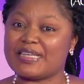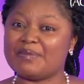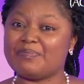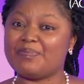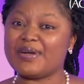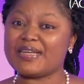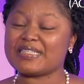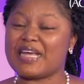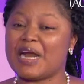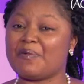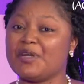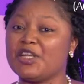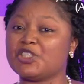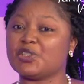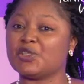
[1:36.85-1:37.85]
it brings our
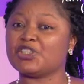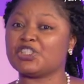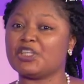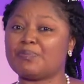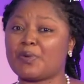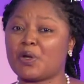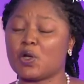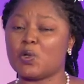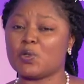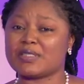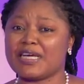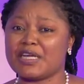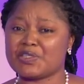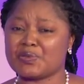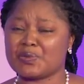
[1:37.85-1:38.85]
relationship
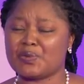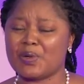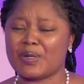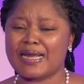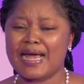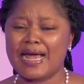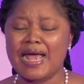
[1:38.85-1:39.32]
closer to God.